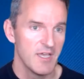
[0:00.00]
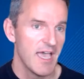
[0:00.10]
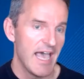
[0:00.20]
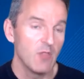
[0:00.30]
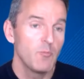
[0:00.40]

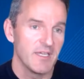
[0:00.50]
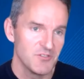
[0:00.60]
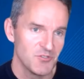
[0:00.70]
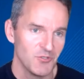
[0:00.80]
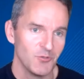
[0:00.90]
helping
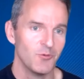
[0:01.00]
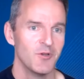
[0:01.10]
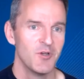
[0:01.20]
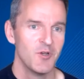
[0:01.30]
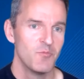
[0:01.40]
to
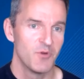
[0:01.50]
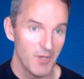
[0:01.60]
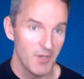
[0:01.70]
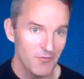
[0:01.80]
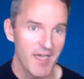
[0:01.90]

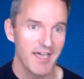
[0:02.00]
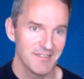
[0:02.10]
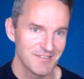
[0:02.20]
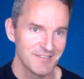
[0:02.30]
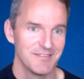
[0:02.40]
promote
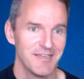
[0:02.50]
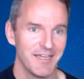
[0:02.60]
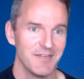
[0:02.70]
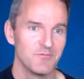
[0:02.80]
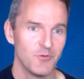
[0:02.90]
that and
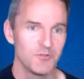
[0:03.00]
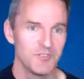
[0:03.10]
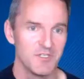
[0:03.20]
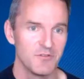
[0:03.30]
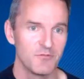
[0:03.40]
enforce
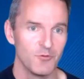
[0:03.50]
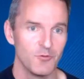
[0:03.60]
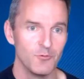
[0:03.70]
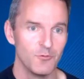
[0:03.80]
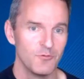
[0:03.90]
it through